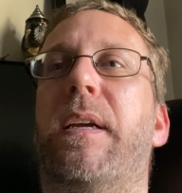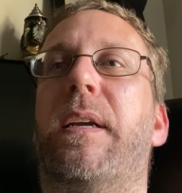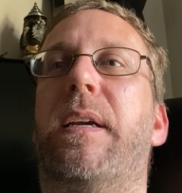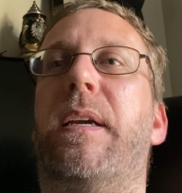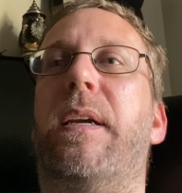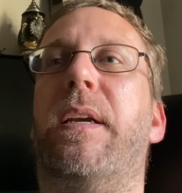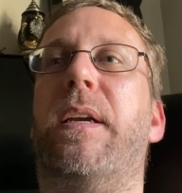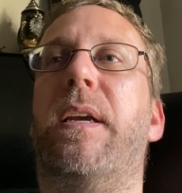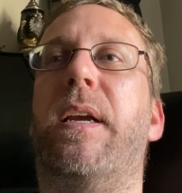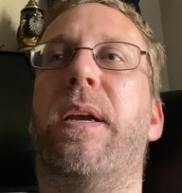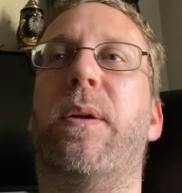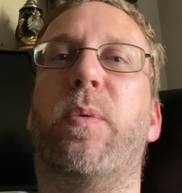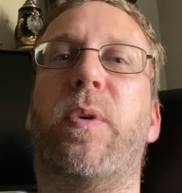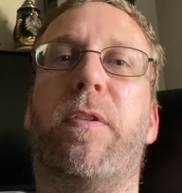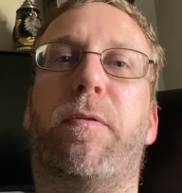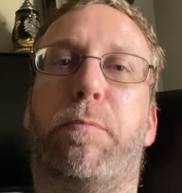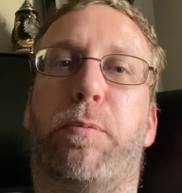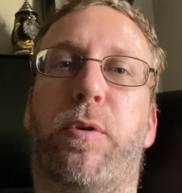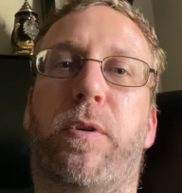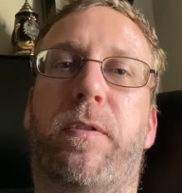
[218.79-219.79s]
and
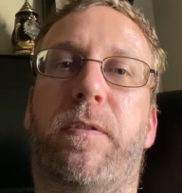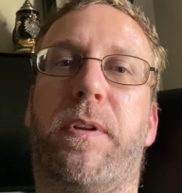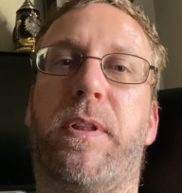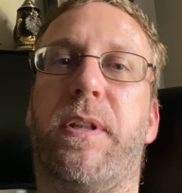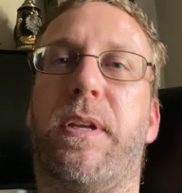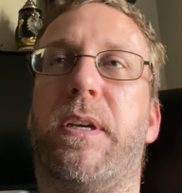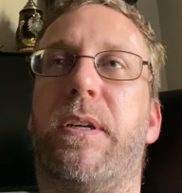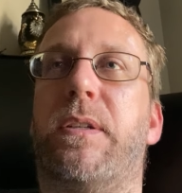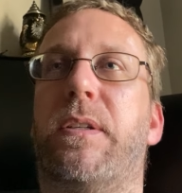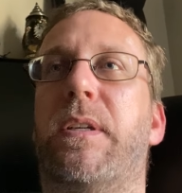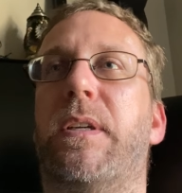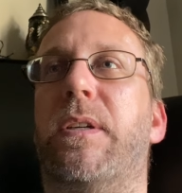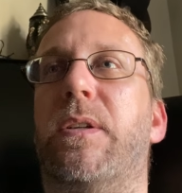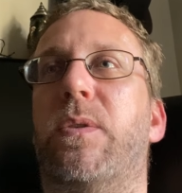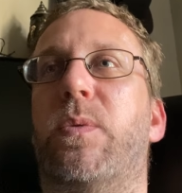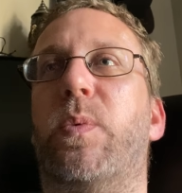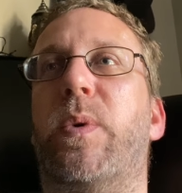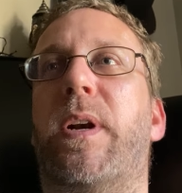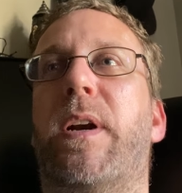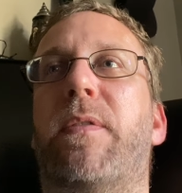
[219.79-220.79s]
we've proven this,
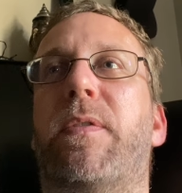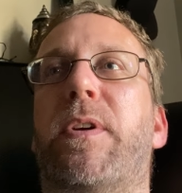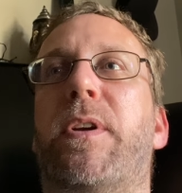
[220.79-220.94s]
is whenever